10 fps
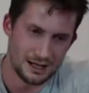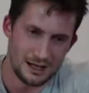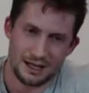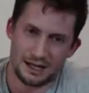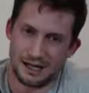
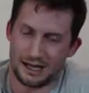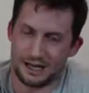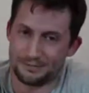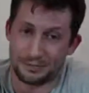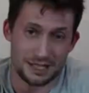But
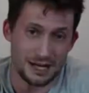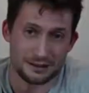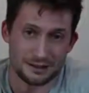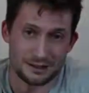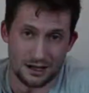yeah,
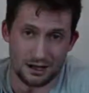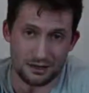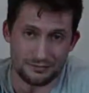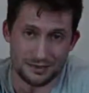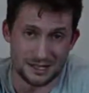so
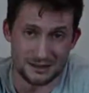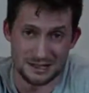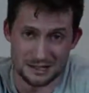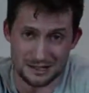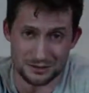that's basically
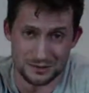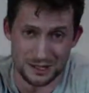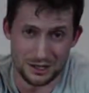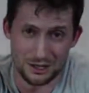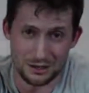what's been going
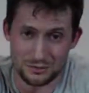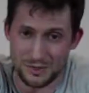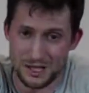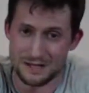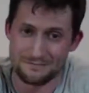on with me.